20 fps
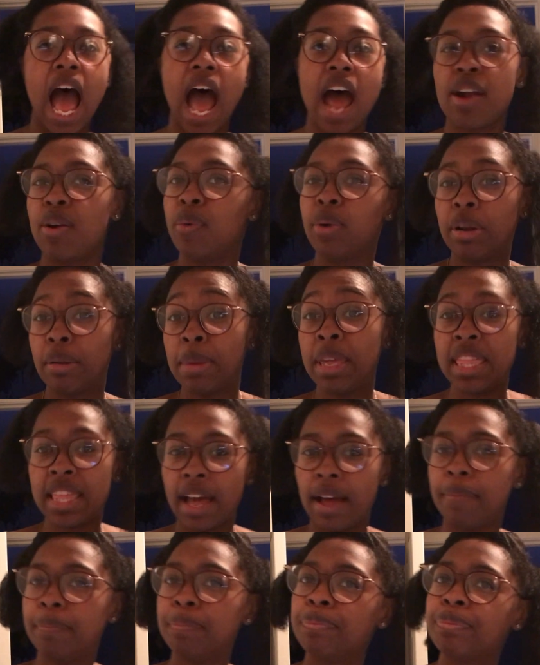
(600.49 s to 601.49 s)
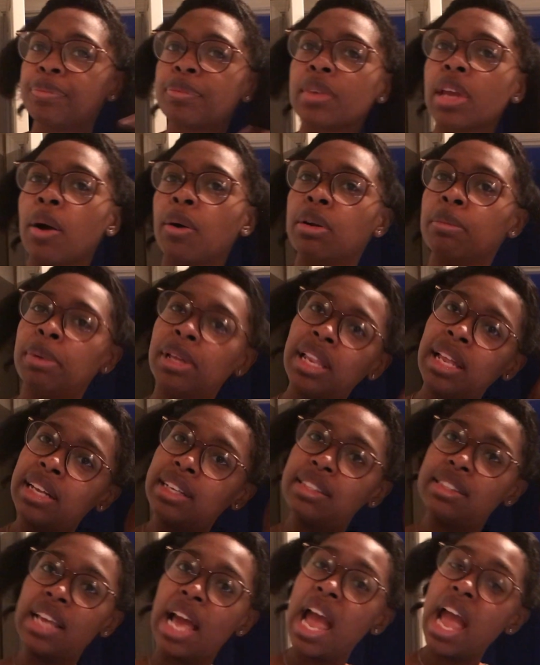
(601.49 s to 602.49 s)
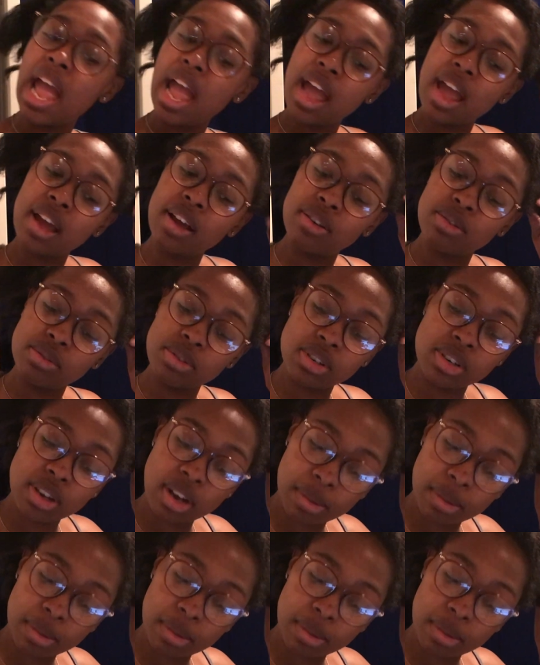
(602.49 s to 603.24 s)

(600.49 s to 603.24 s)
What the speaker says: I don't want to be that. I want to be like, dang, who she